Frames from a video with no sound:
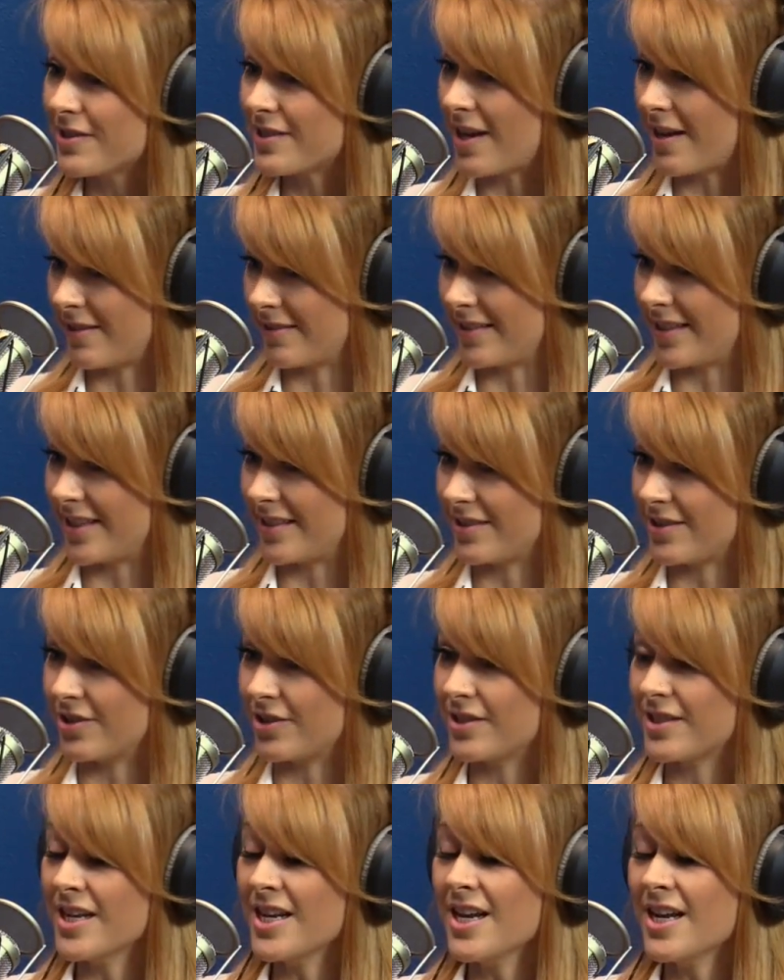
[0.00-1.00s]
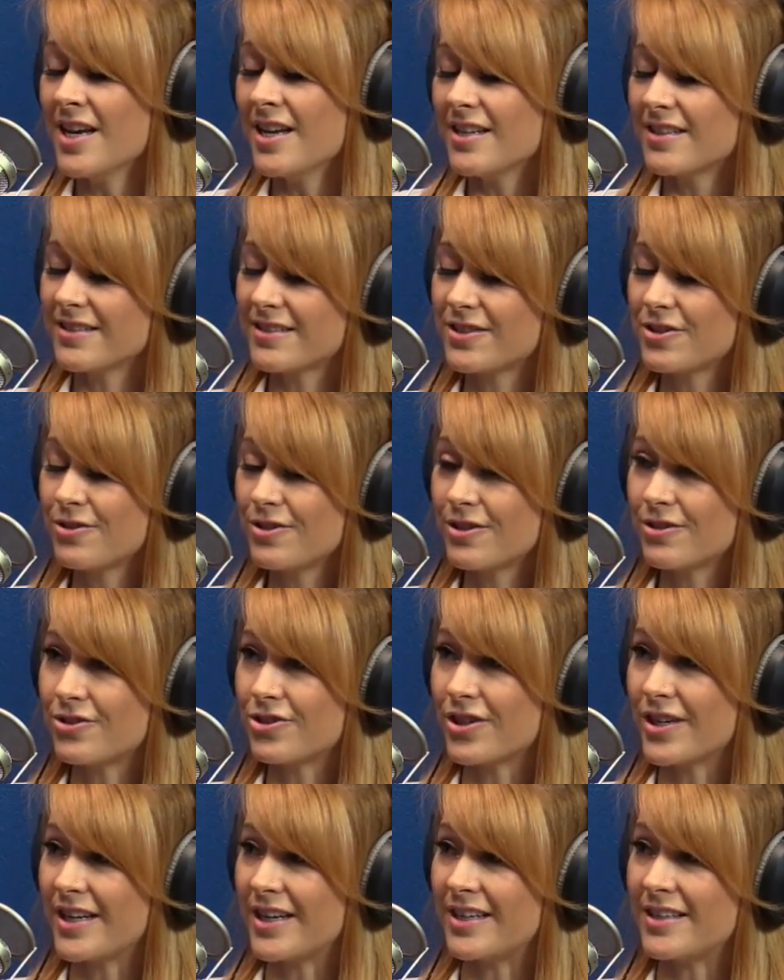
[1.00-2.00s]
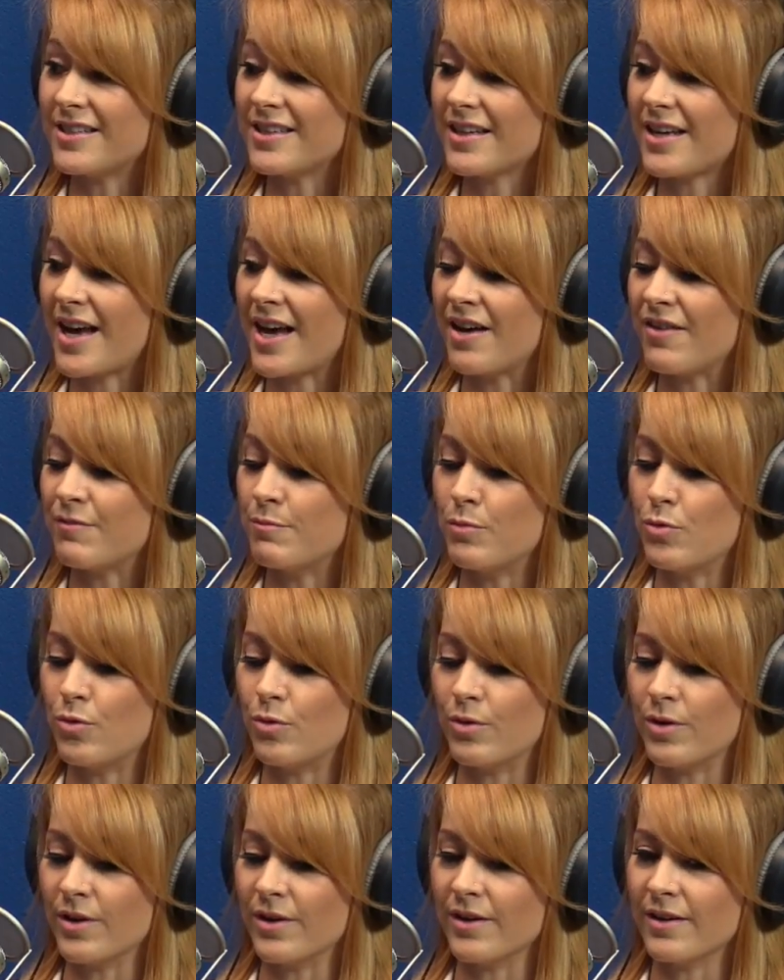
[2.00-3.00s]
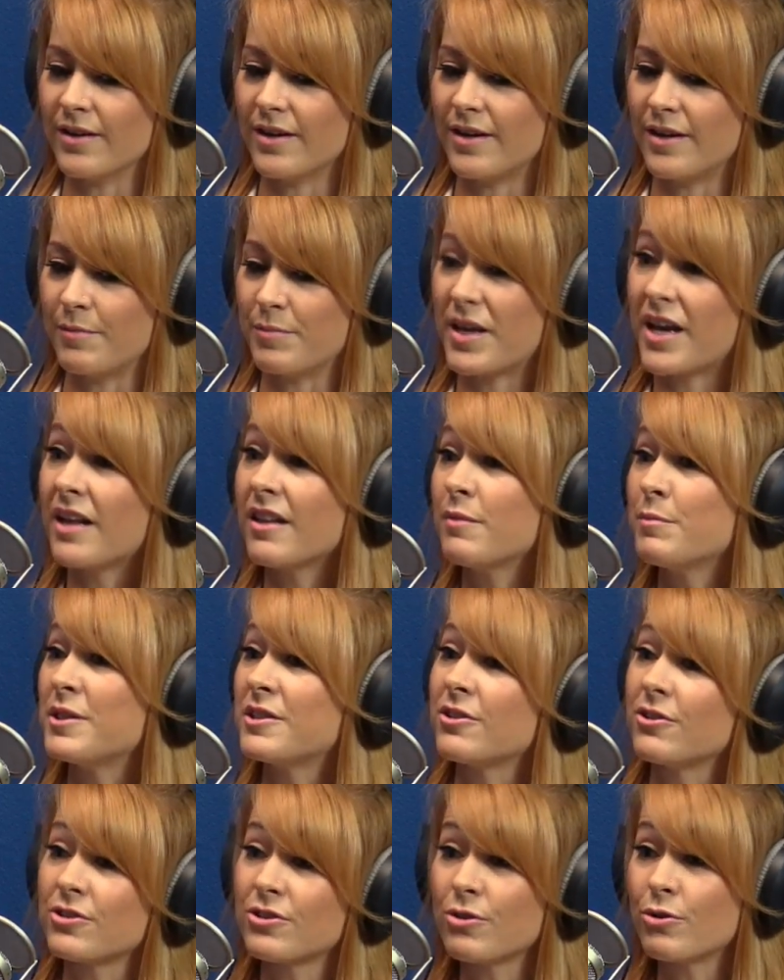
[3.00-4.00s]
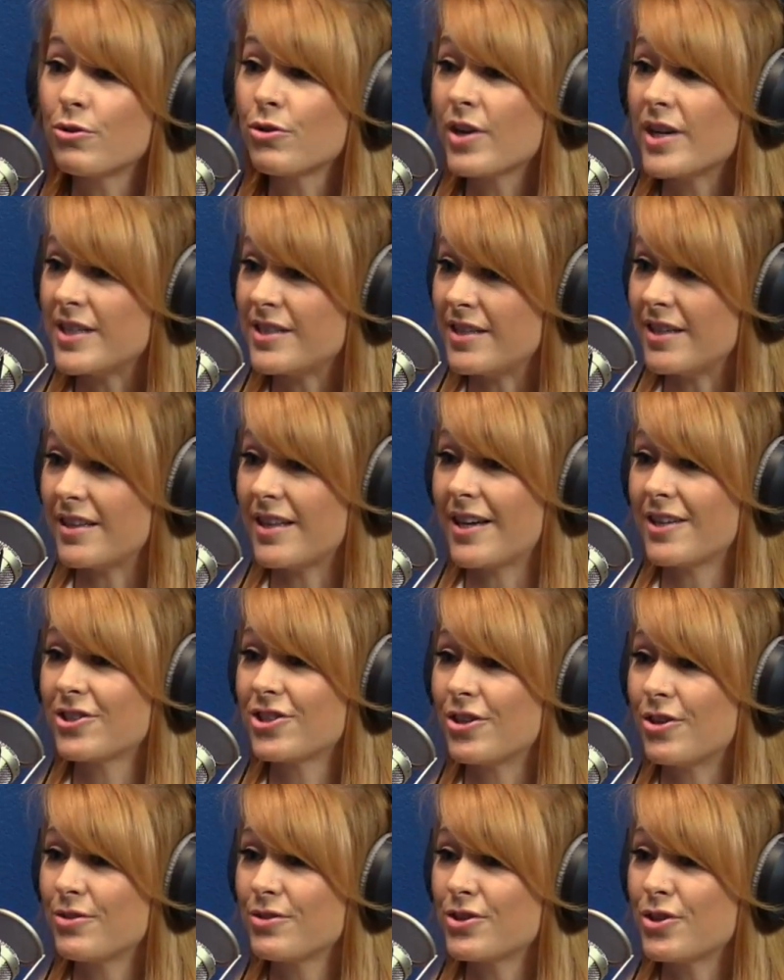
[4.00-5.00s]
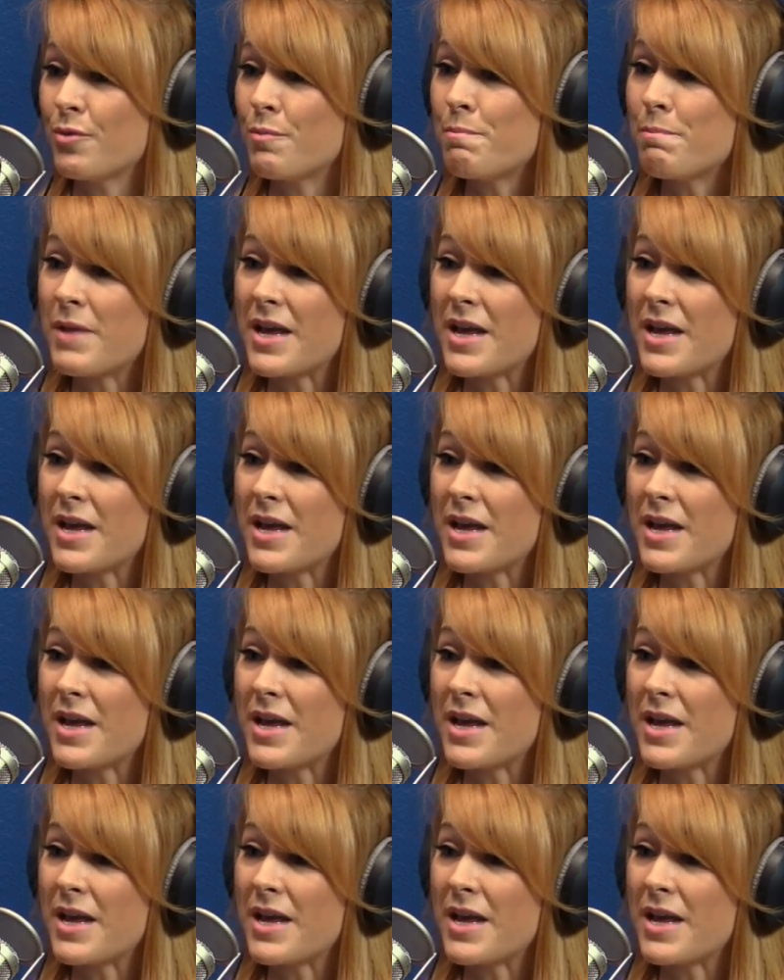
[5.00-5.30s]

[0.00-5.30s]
style dancers studio trained have more um, the elements are so crazy in that show so gotcha.